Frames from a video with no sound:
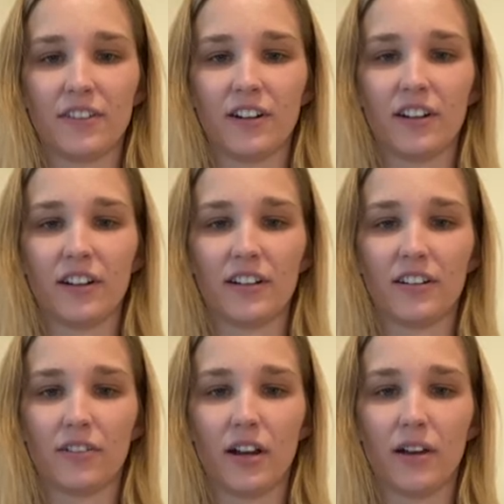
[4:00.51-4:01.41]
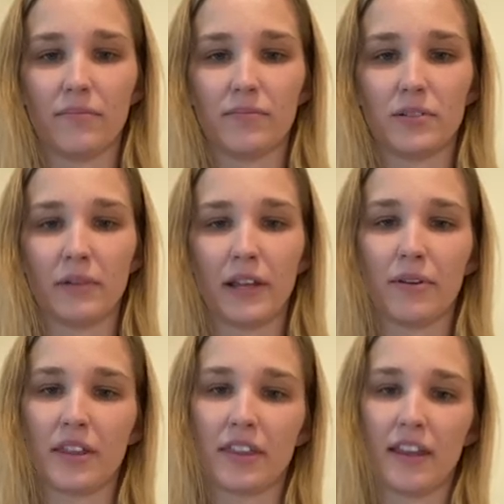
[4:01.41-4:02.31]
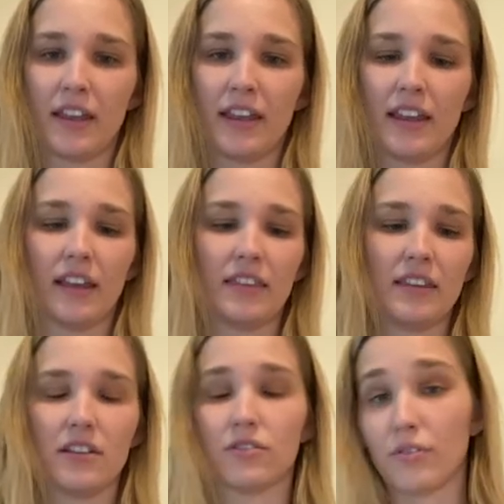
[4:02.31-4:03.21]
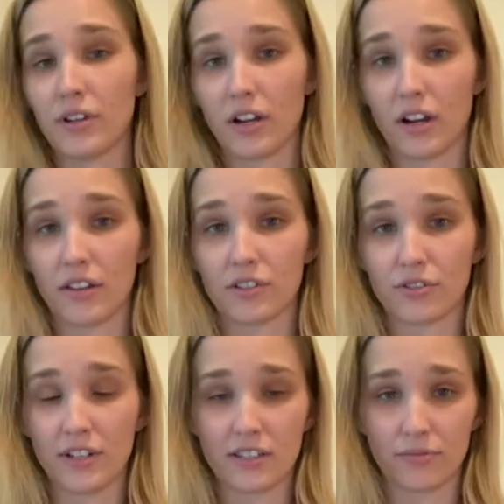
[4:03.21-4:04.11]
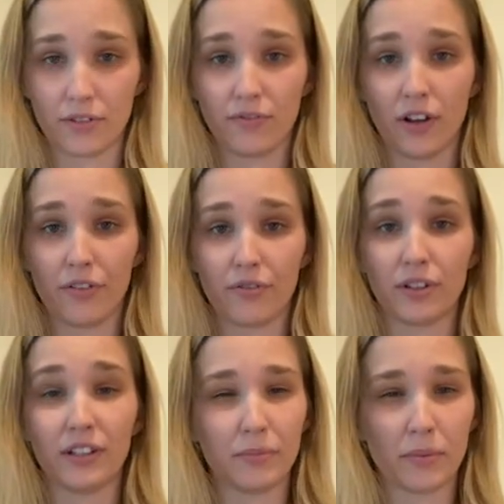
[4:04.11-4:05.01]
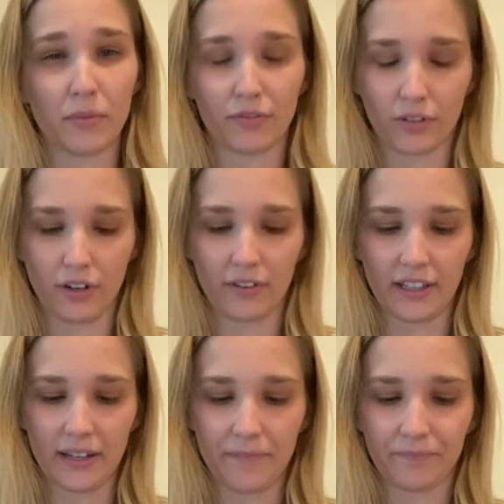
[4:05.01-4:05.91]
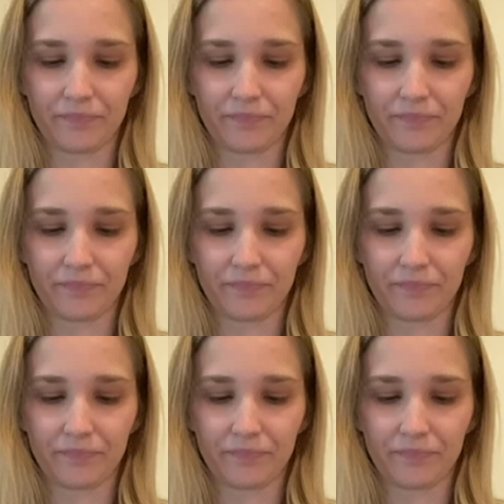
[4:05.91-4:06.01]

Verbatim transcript: for her um, to play with, and the toy or the treats would fall through a little bit more frequently.